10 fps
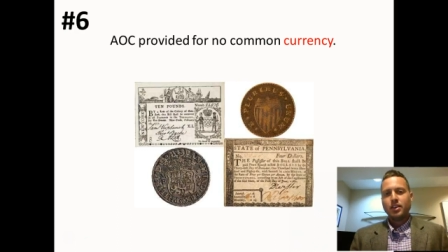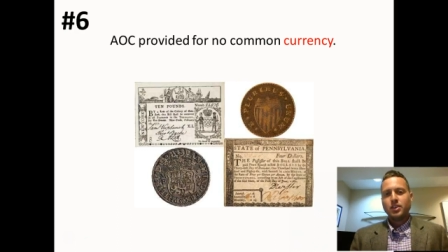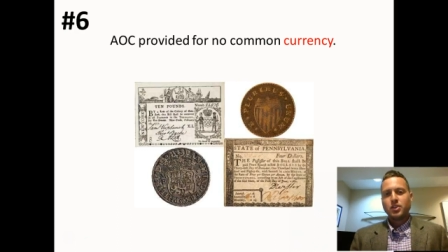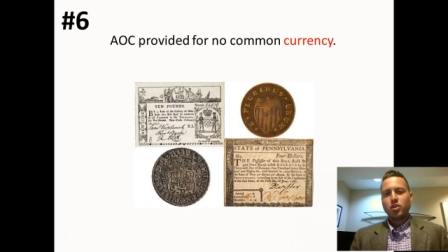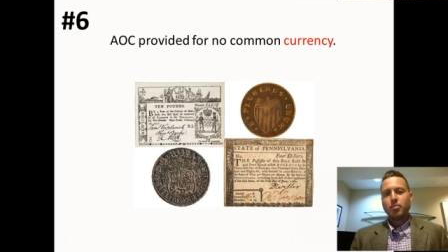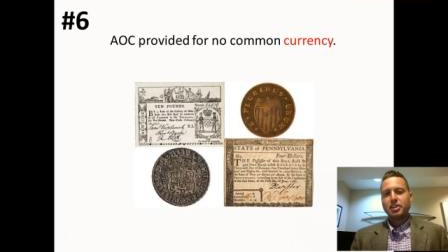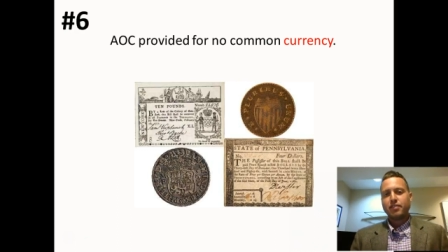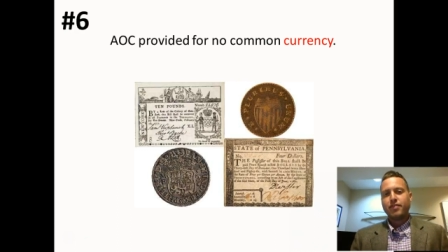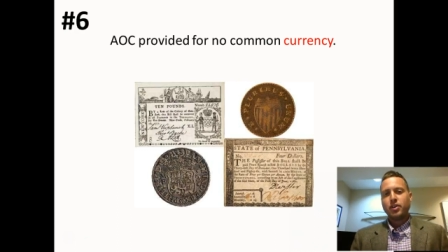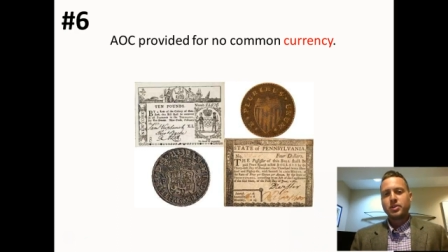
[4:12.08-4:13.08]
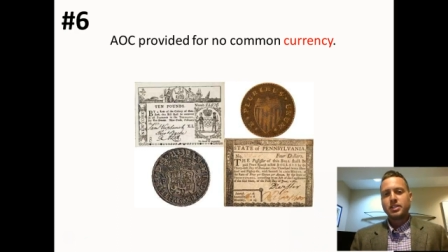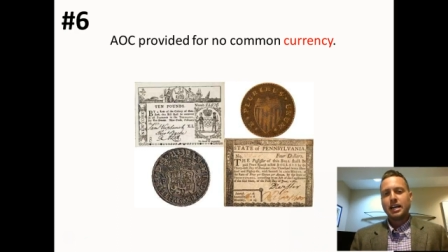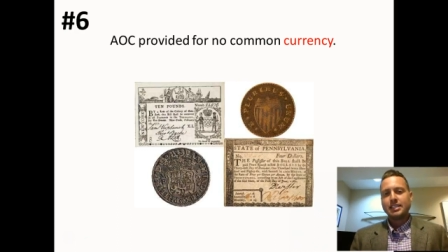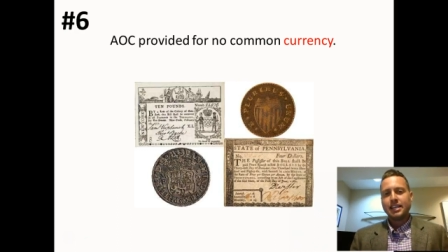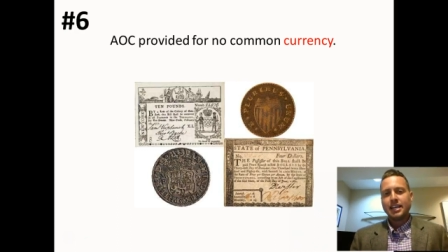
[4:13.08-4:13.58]
So a bunch of folks
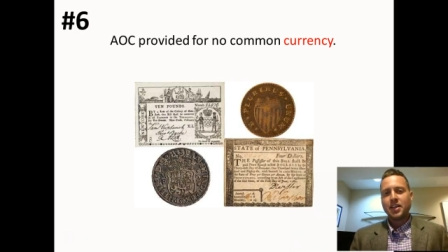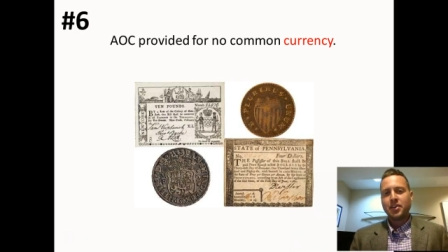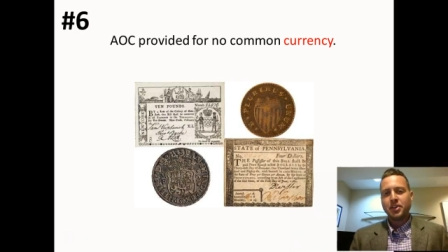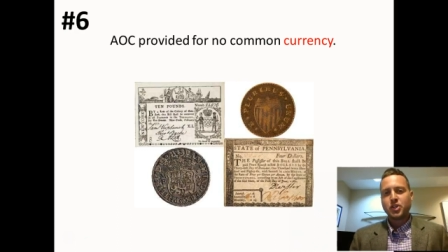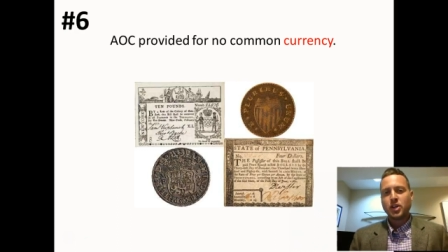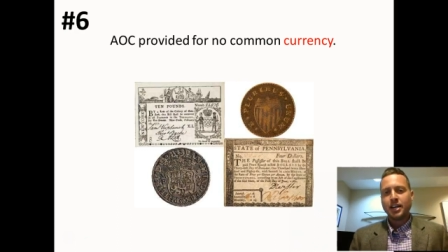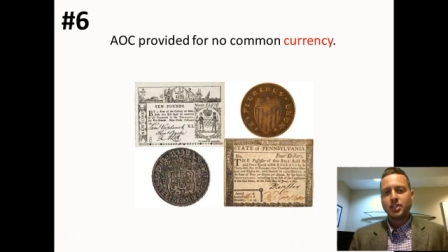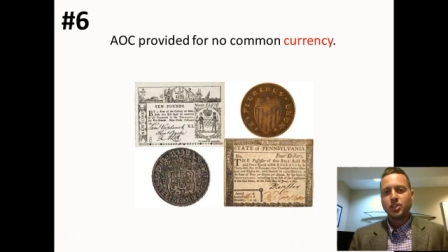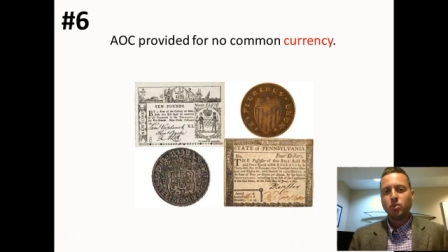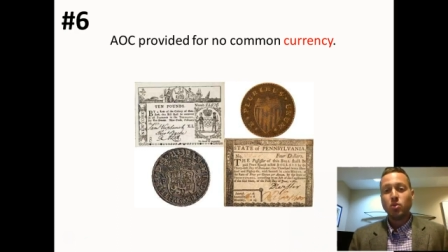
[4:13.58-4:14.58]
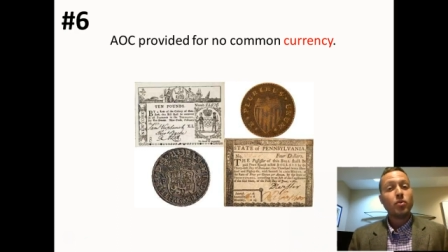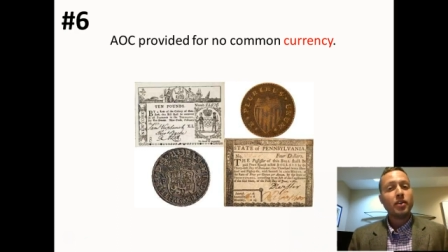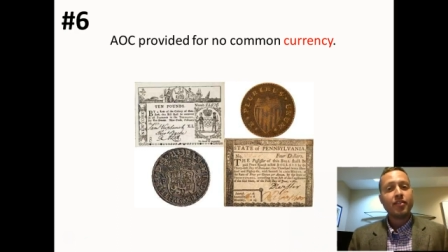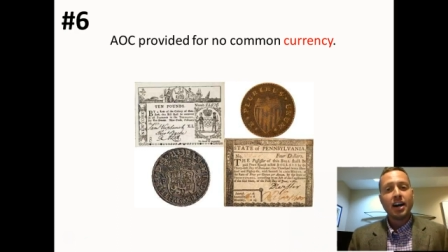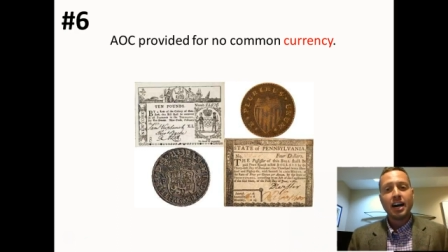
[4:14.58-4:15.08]
got together to try to
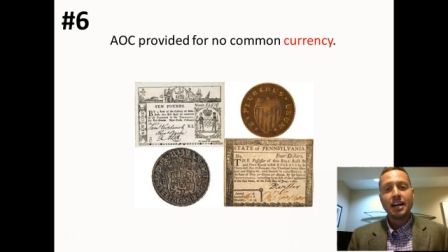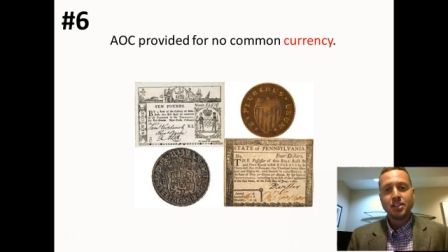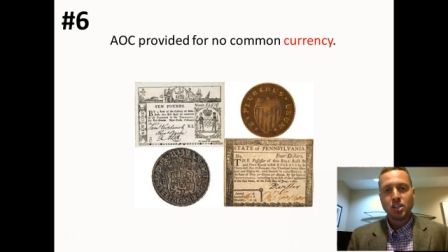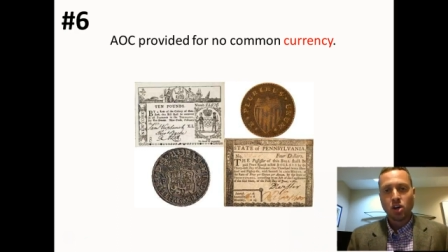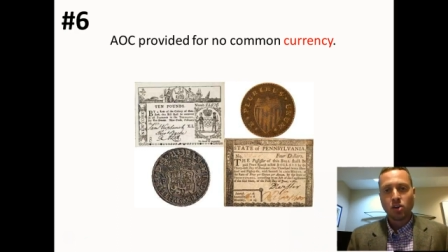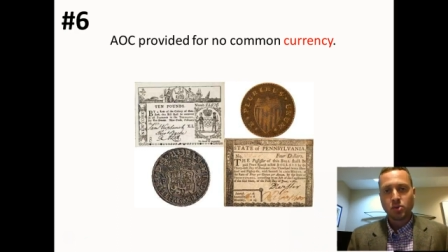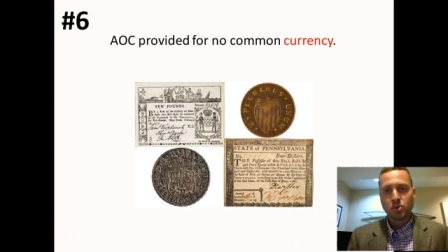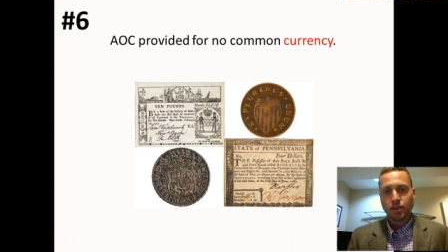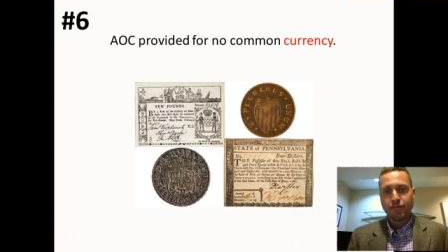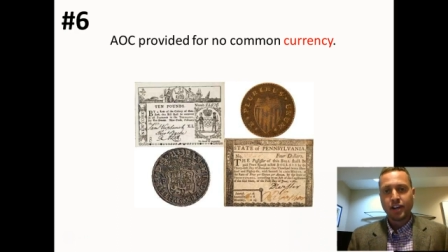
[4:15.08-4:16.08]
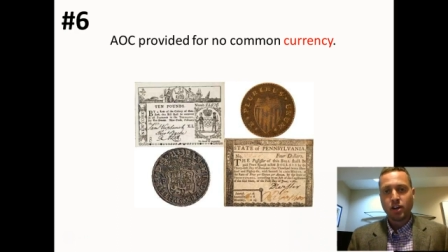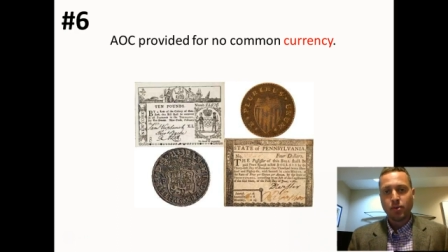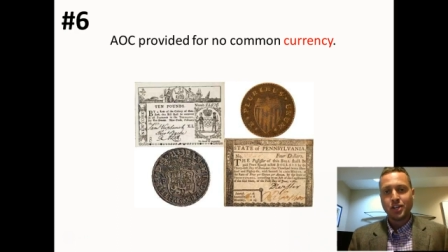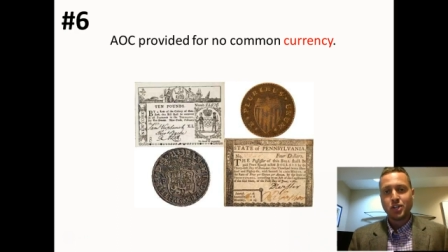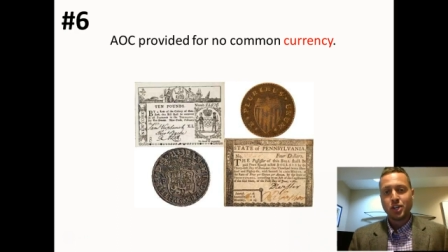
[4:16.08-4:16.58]
revise the Articles of
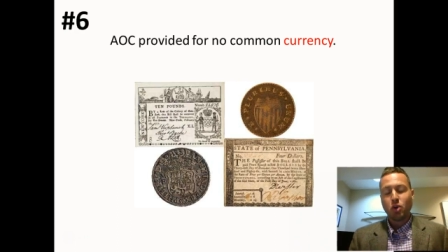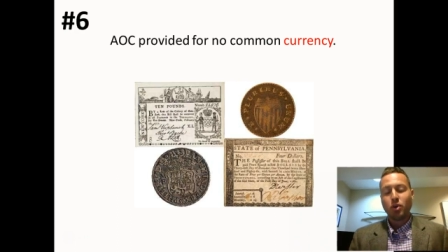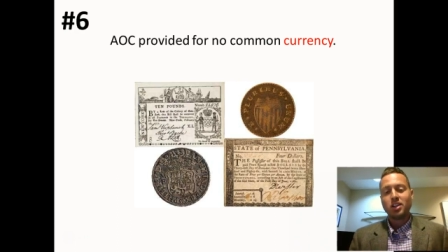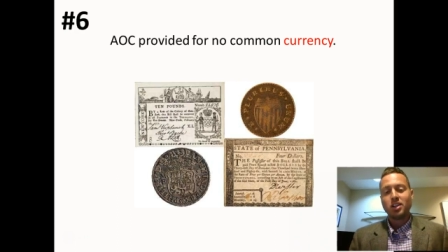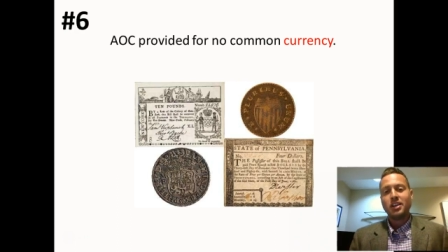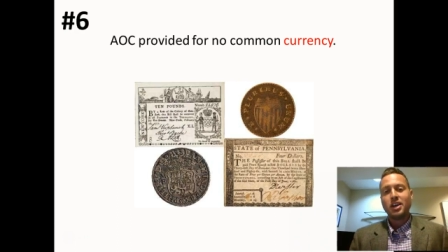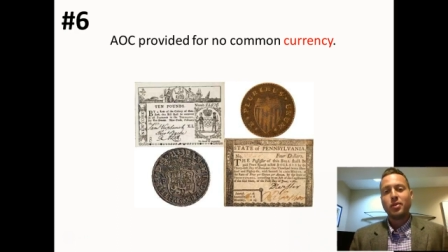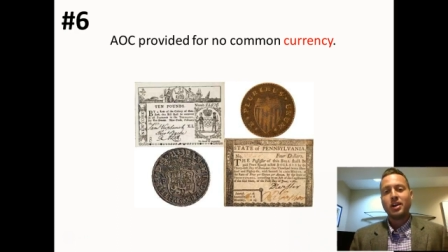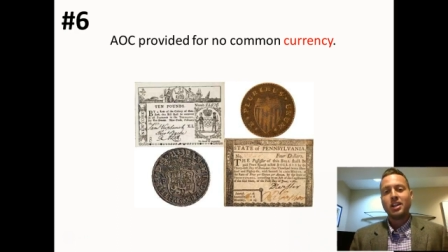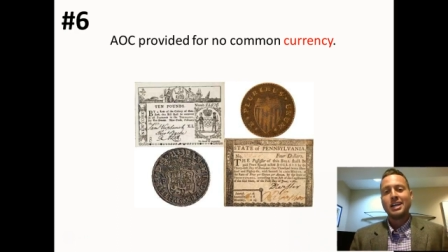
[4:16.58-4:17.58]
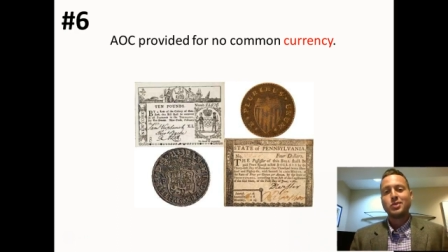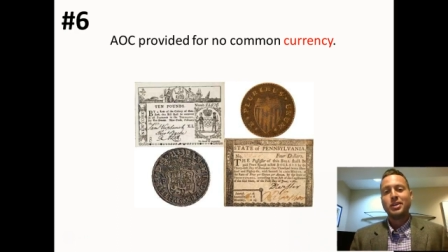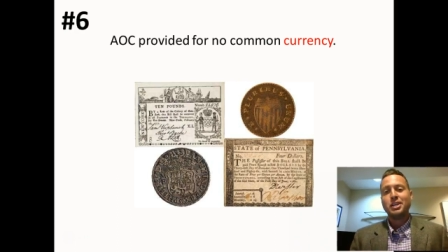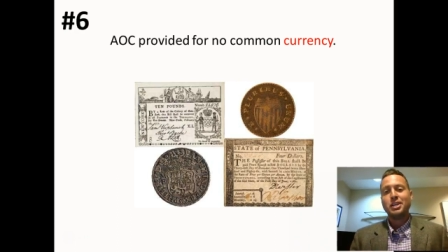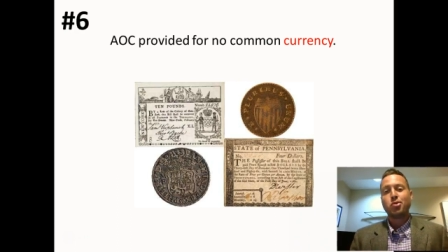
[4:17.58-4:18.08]
Confederation, and quickly they realized
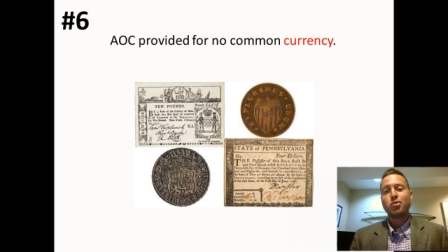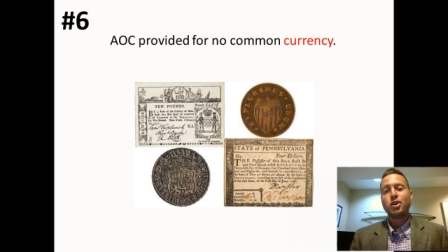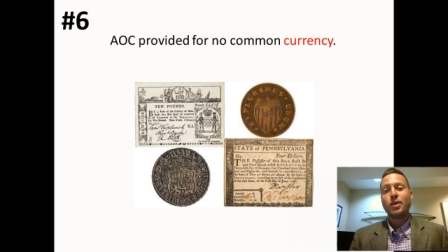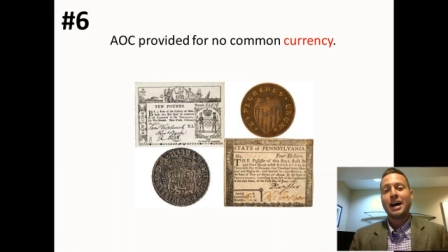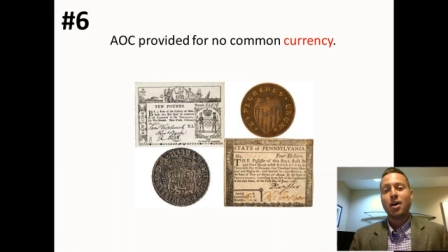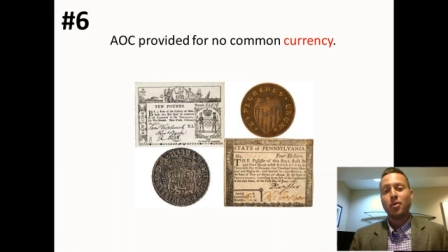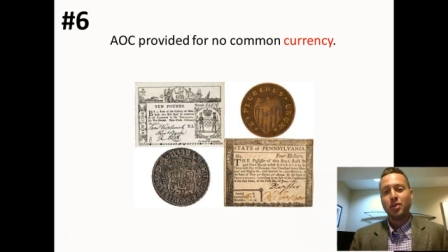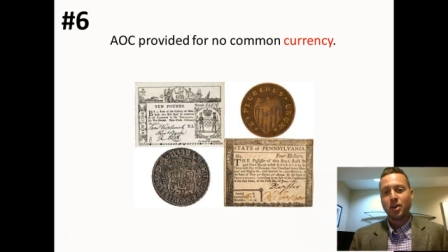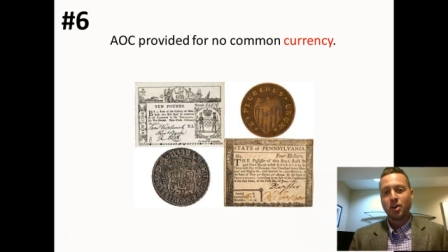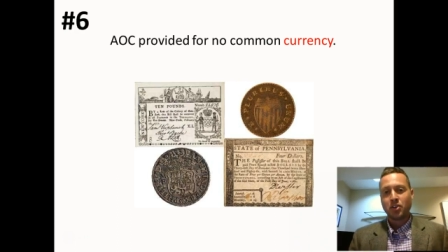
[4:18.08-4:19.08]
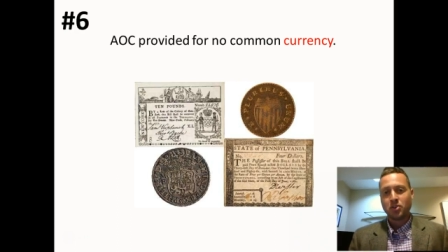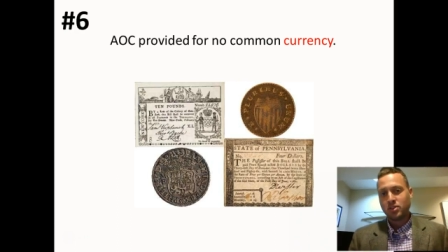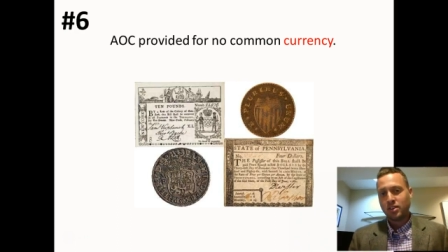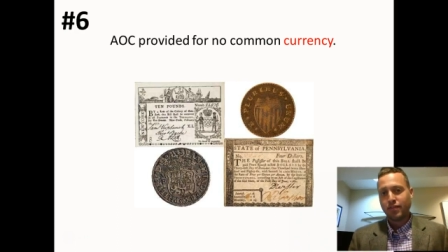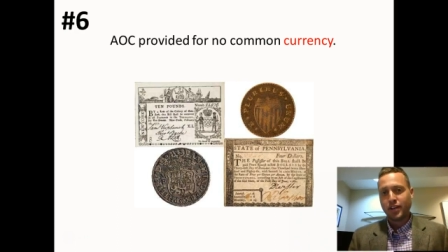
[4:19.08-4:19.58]
we need to throw out the
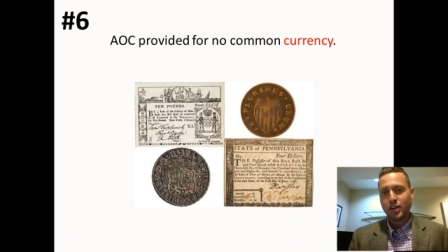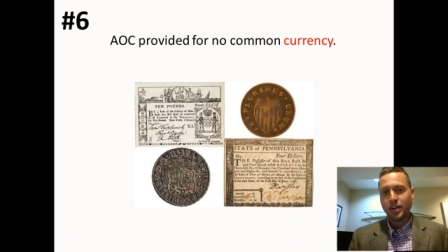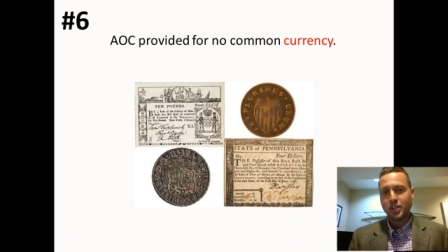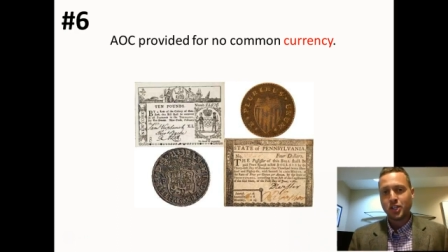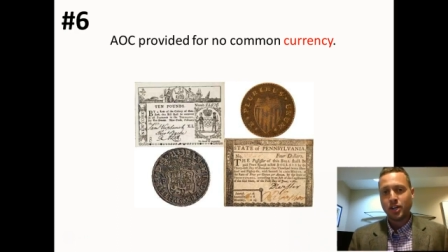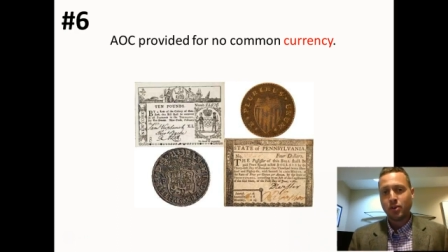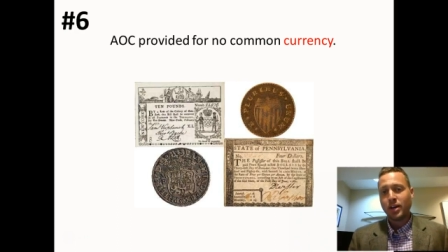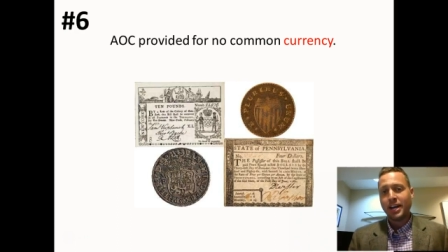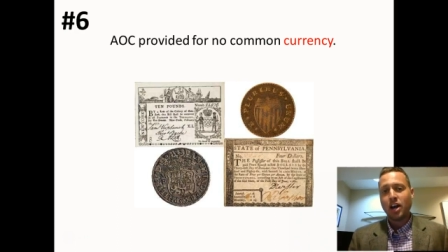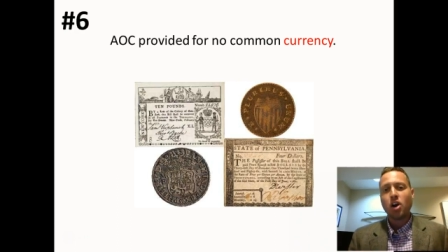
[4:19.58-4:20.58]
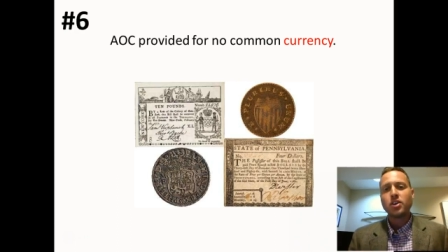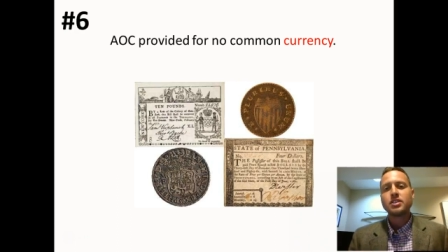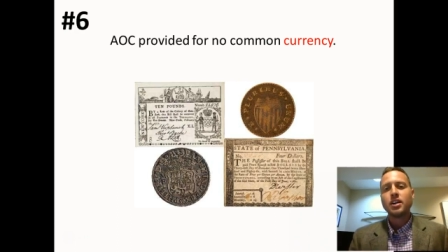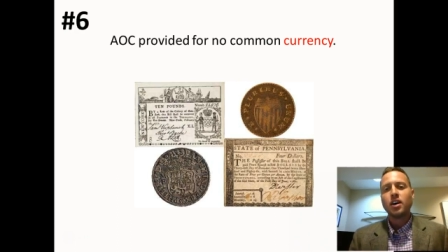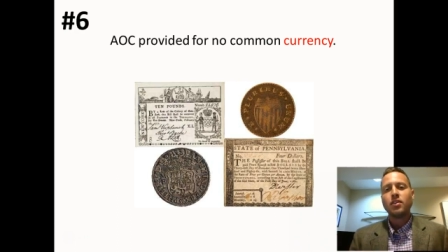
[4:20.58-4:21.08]
Articles of Confederation and write
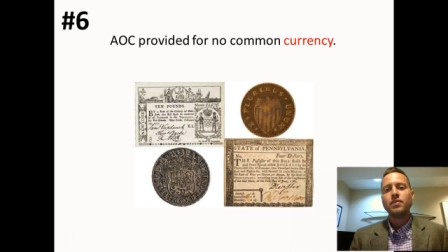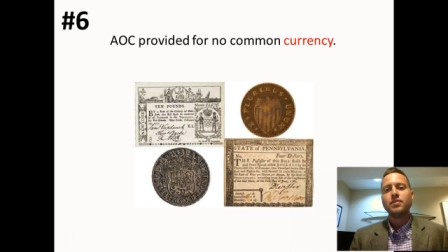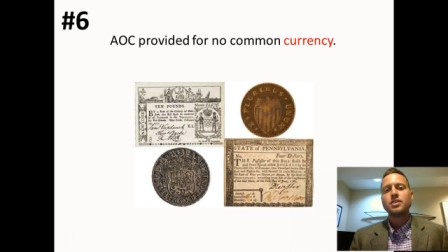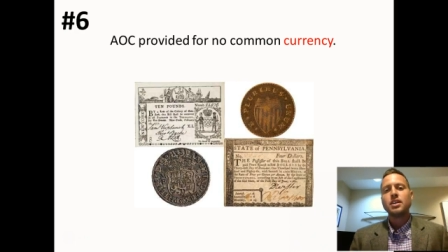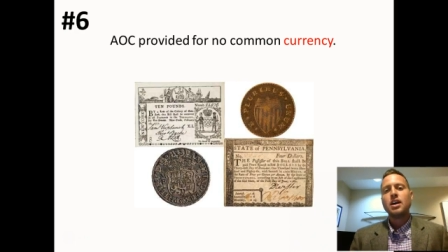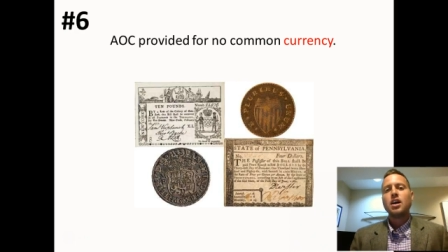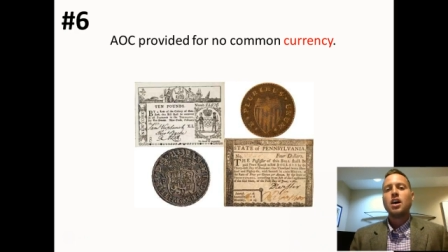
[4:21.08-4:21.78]
ourselves